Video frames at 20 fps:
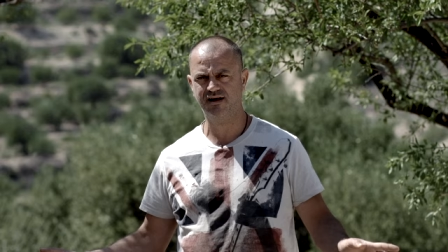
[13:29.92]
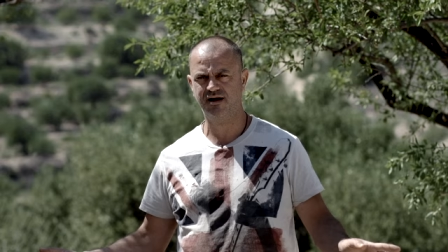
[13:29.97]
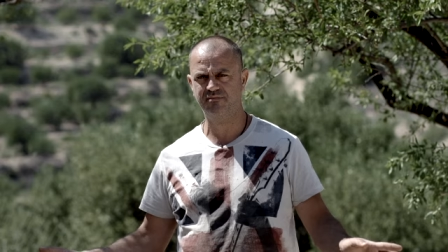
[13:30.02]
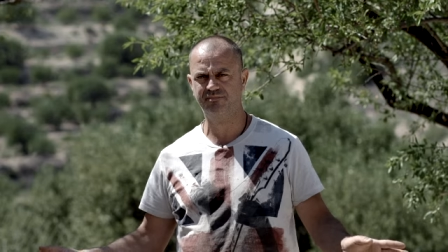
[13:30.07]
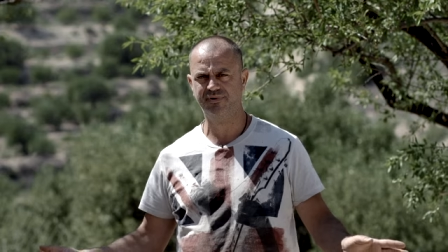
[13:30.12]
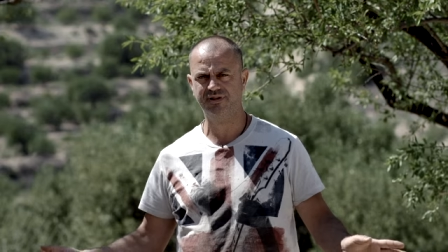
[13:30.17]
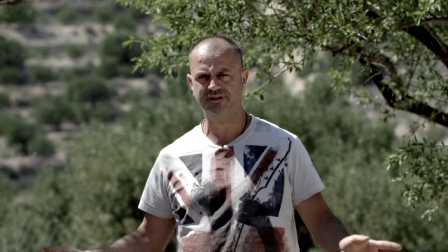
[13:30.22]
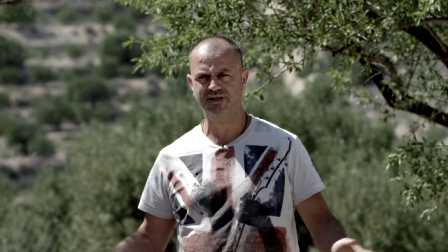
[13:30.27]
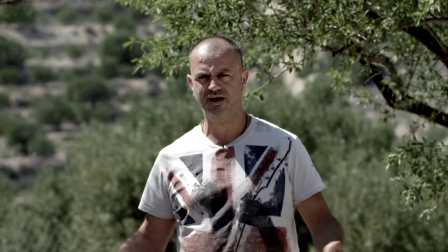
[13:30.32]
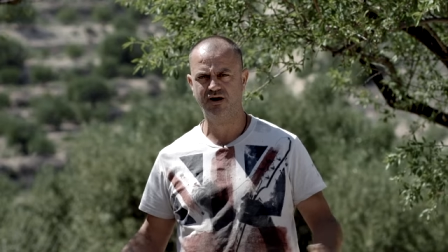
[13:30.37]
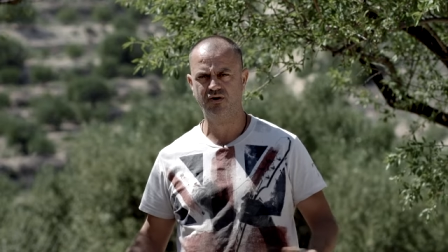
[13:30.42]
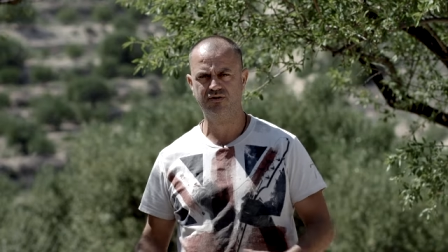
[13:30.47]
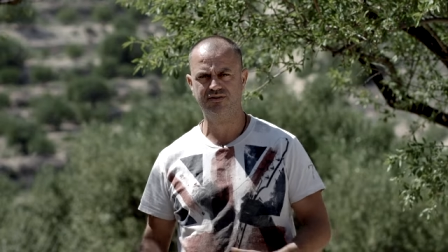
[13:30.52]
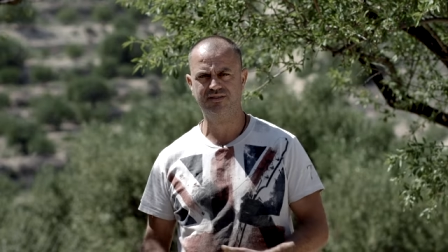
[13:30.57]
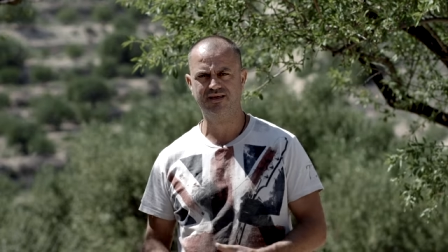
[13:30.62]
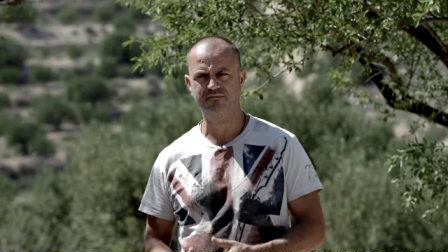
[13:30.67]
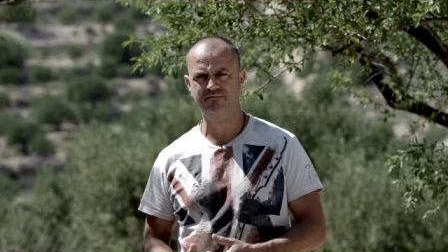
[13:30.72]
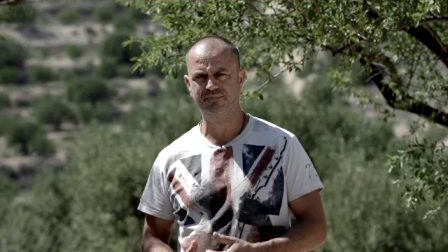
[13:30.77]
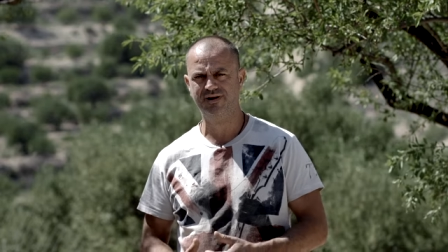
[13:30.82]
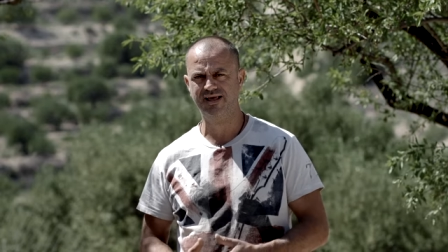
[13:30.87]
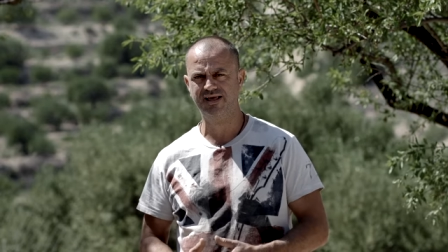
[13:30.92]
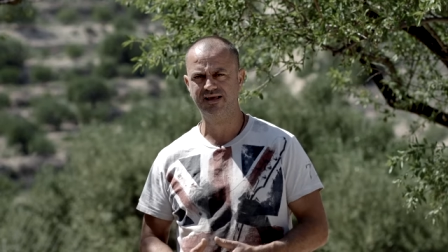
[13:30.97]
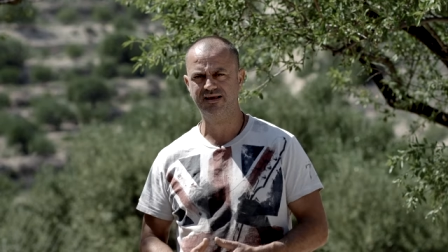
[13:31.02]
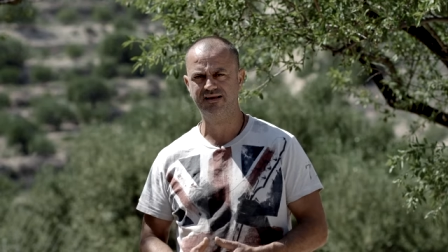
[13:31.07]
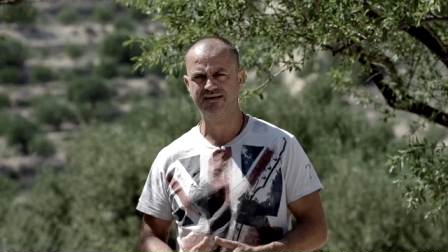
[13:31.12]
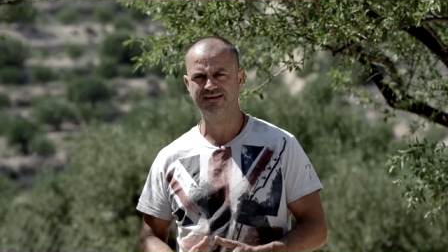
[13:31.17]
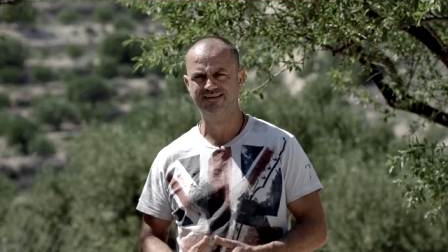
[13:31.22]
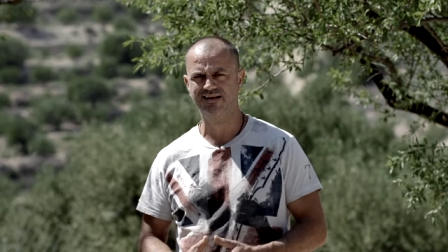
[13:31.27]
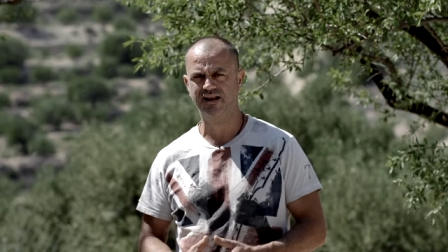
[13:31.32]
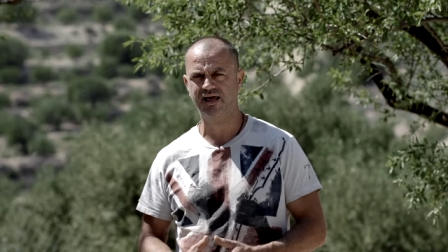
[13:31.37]
up and down, they
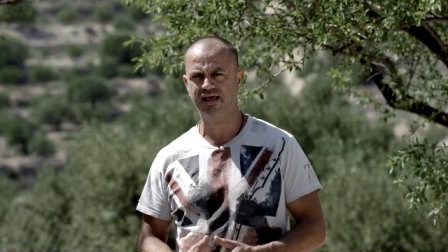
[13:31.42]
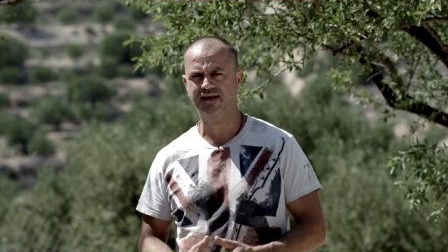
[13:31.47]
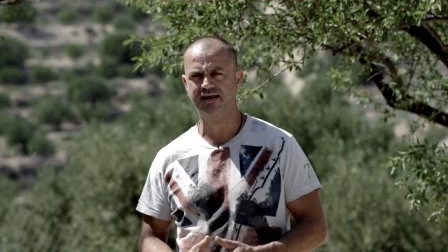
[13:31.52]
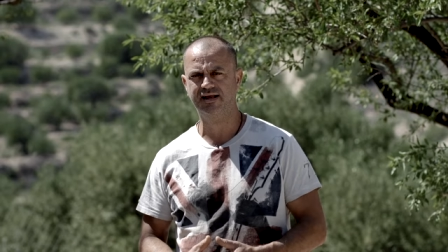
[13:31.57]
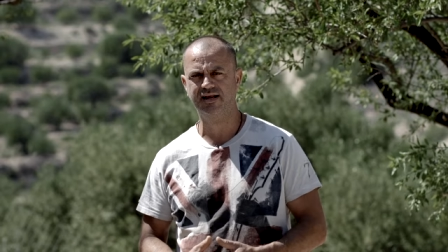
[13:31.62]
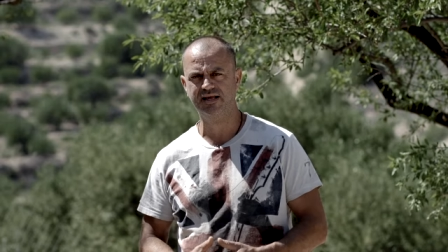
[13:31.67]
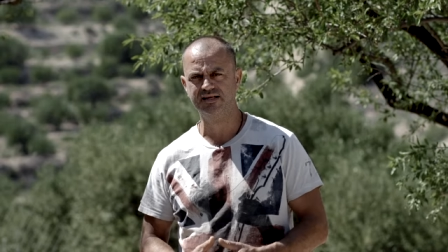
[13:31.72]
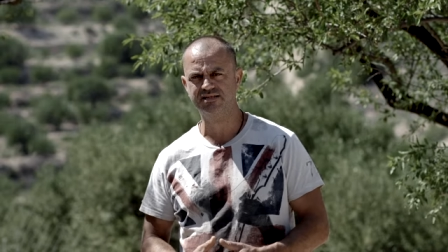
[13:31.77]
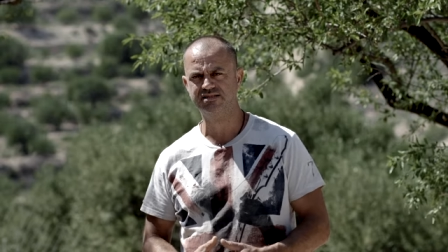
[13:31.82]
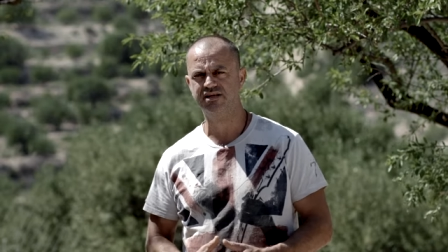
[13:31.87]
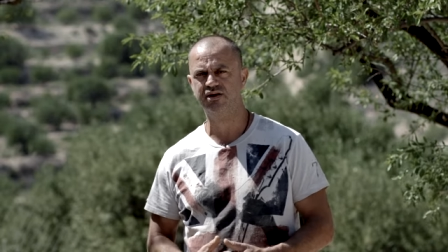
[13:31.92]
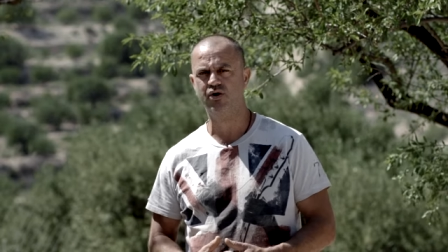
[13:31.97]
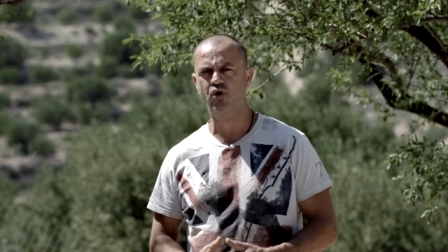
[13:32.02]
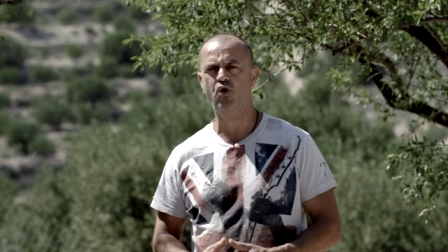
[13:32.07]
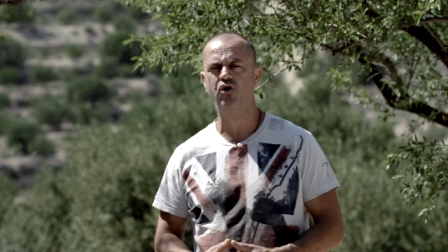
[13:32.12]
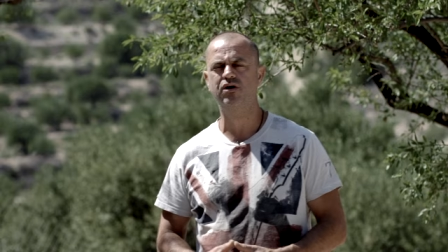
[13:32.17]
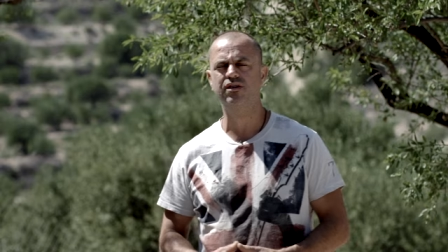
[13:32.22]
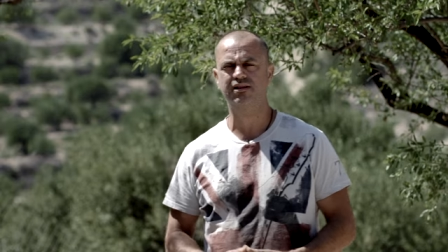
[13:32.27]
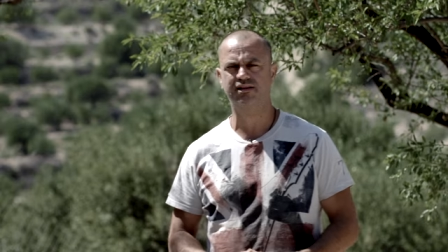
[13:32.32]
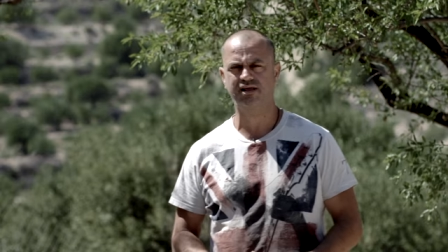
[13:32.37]
play like crazy all the